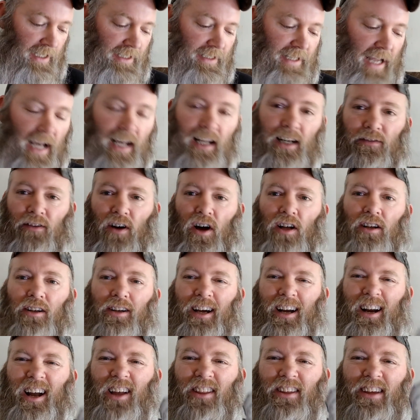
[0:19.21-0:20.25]
Second of all,
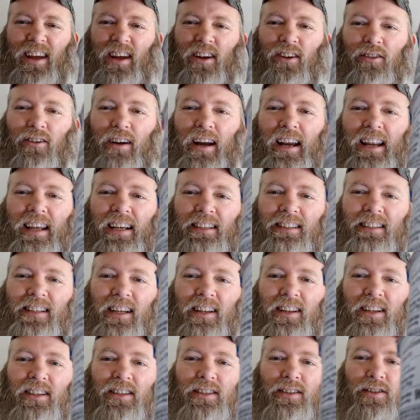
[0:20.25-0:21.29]
look at all the ingredients
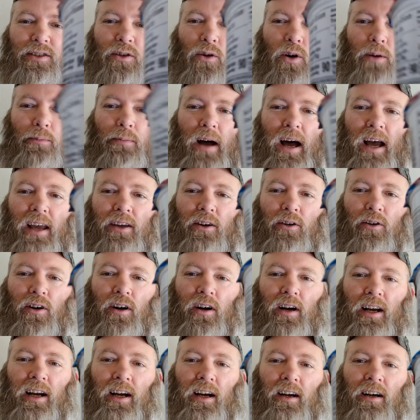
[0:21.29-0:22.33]
on this store-bought
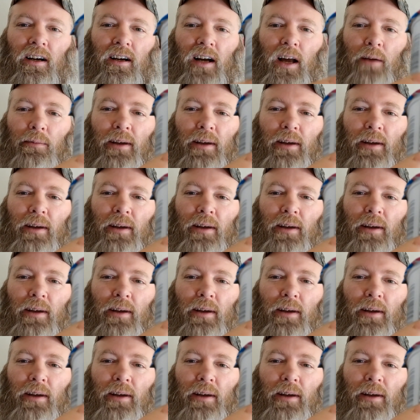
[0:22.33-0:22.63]
yogurt here.